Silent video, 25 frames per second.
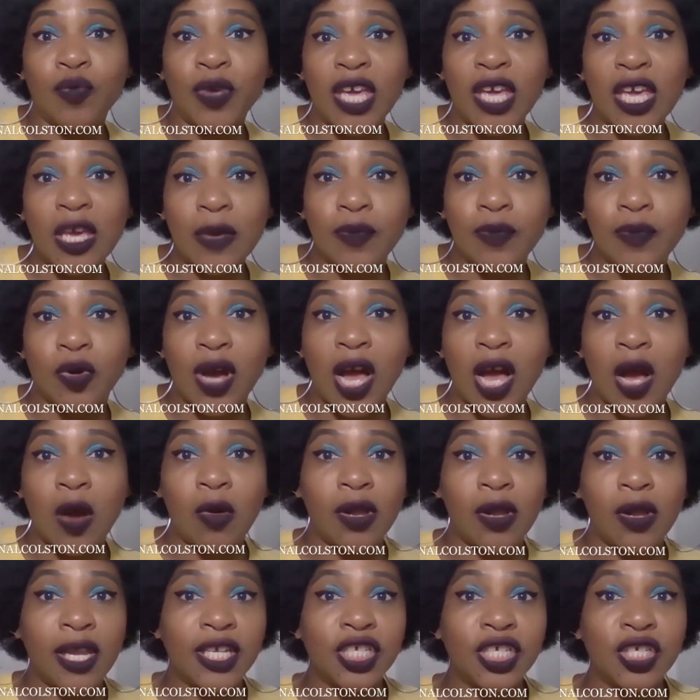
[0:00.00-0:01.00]
people, how
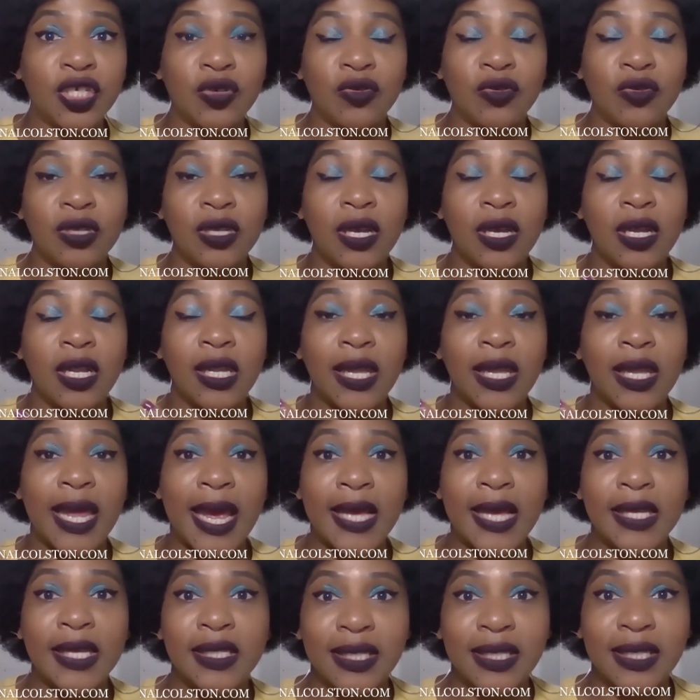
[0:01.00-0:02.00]
well they shoot
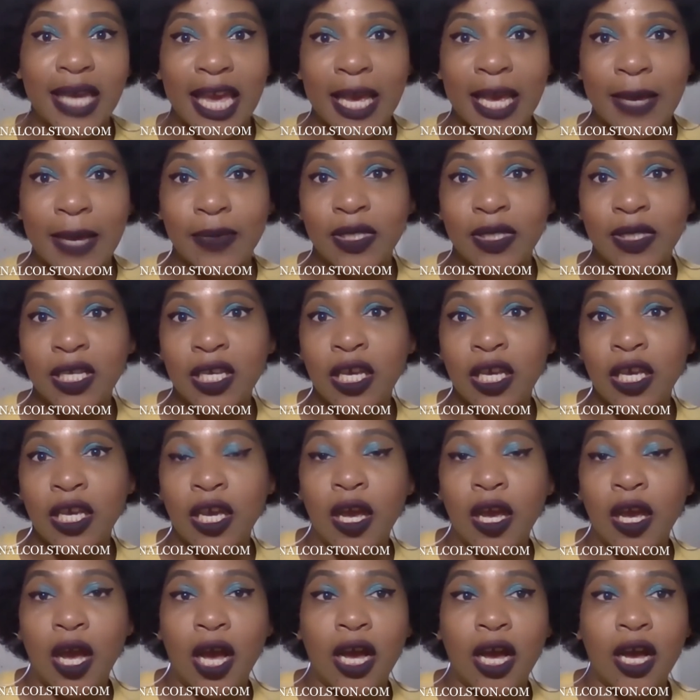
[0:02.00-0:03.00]
landscapes.
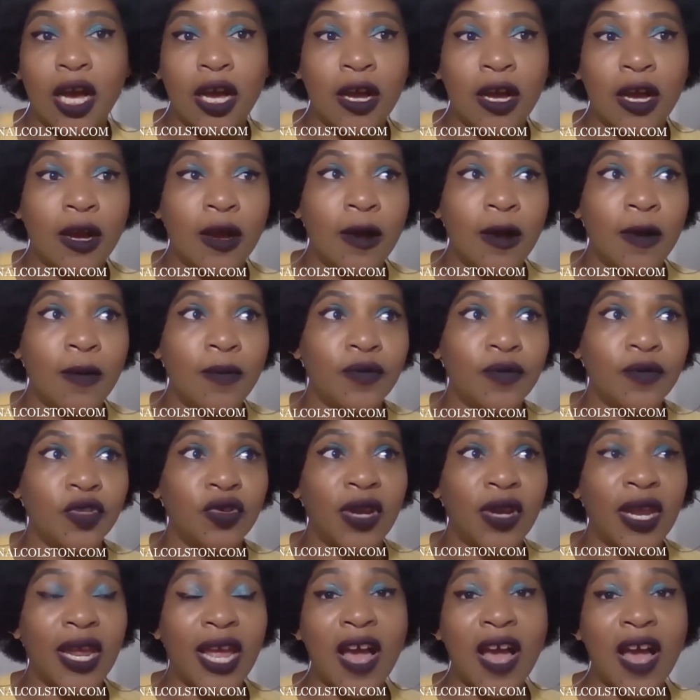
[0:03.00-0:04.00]
Do
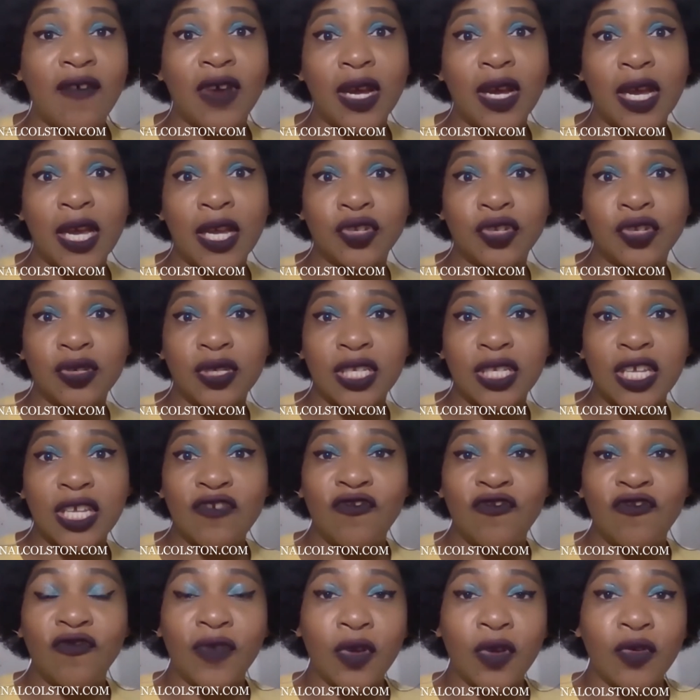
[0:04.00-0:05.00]
they have an
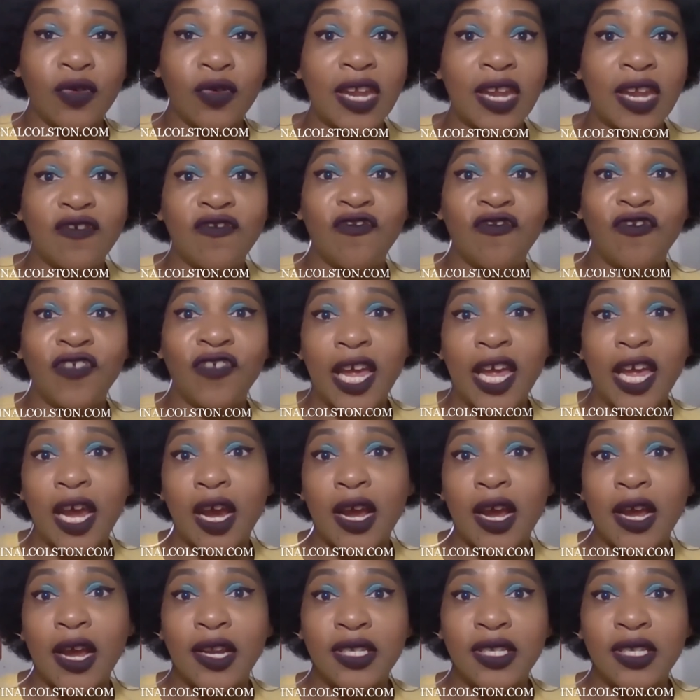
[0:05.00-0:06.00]
interesting creative
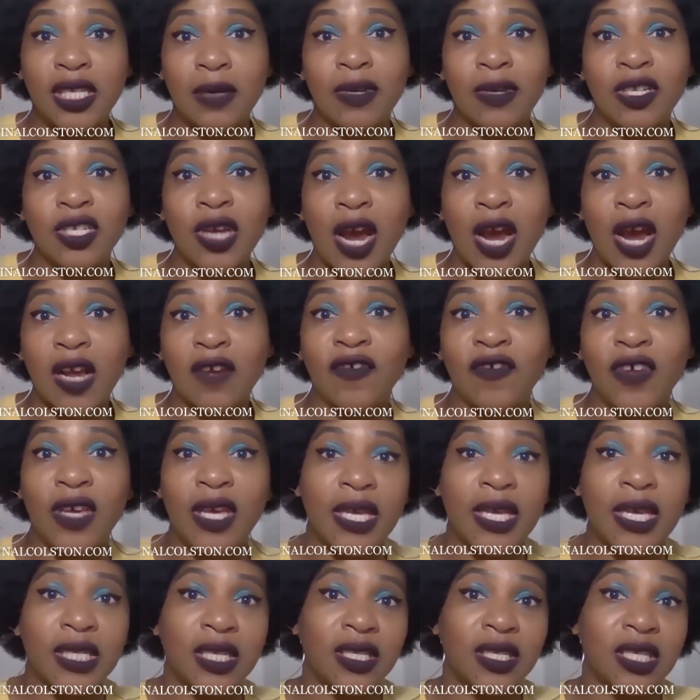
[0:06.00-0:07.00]
flair in the cinematography?
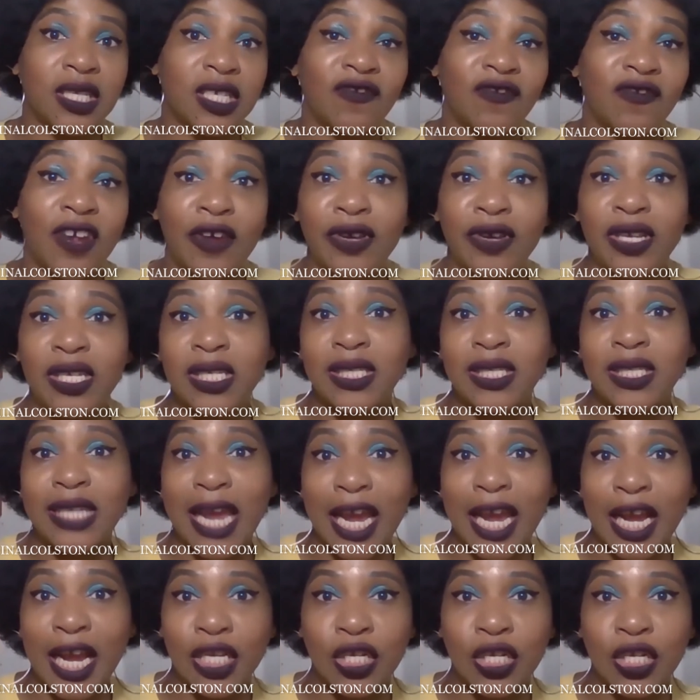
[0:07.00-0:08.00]
Is it just very
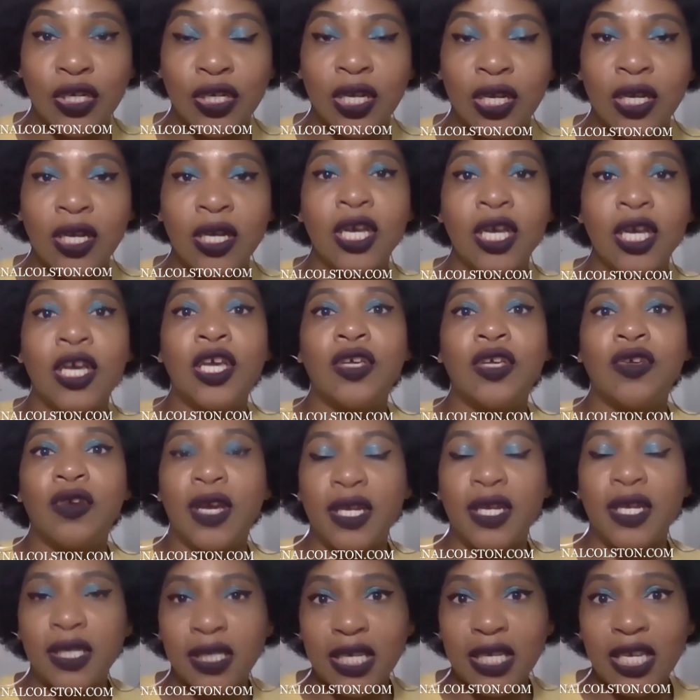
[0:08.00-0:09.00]
standard? You
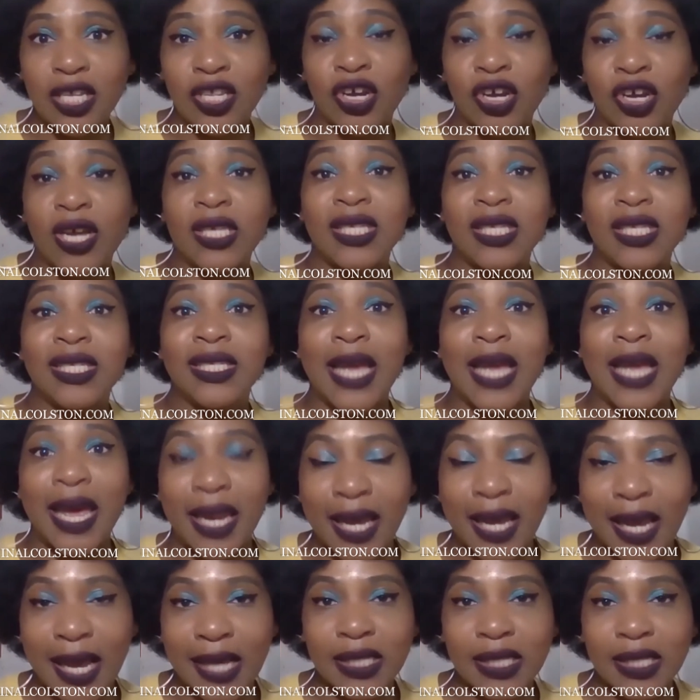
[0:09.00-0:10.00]
get to see their
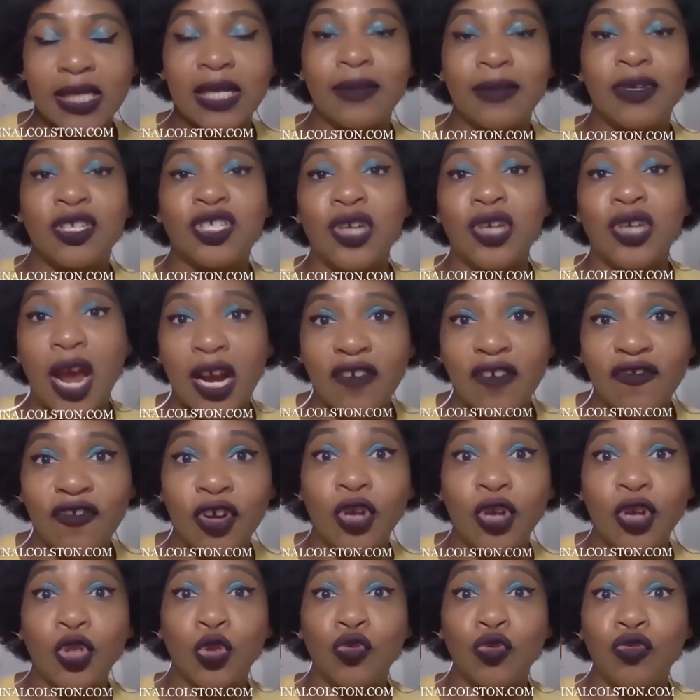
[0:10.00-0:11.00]
aesthetic as a
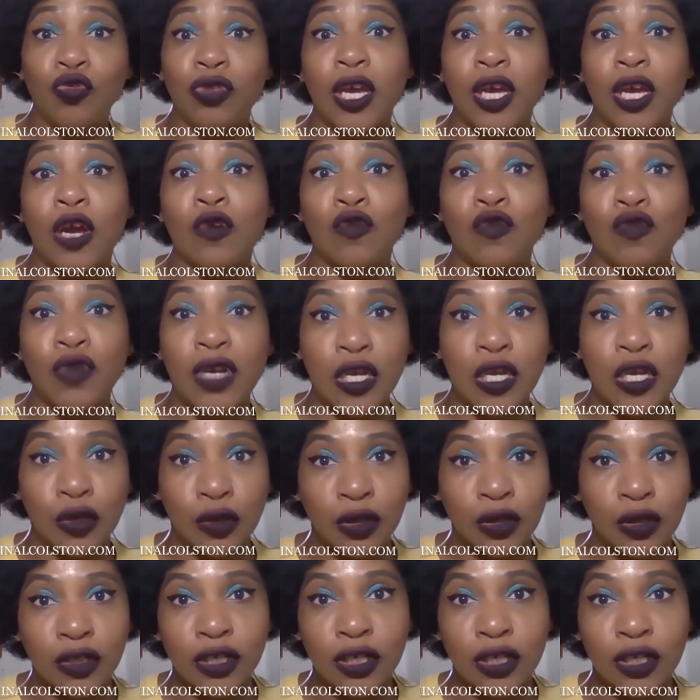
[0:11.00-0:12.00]
cinematographer through their
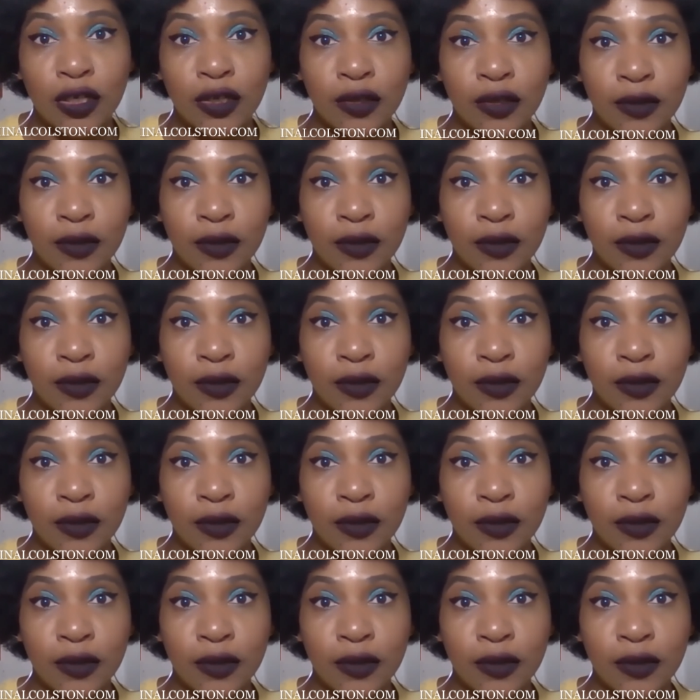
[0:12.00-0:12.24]
reel.